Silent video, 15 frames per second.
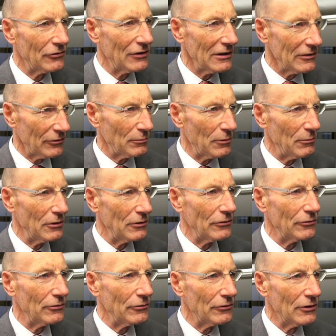state's
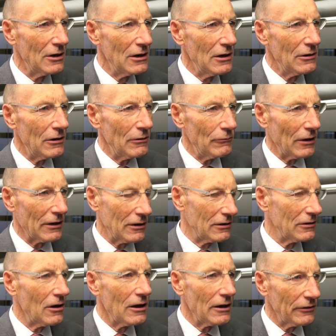proposals
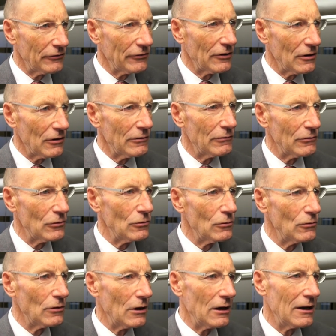recognise the
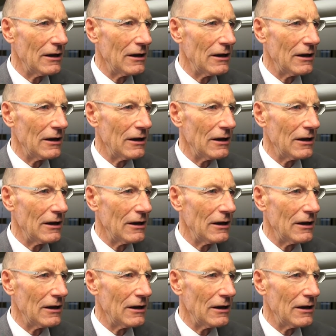overall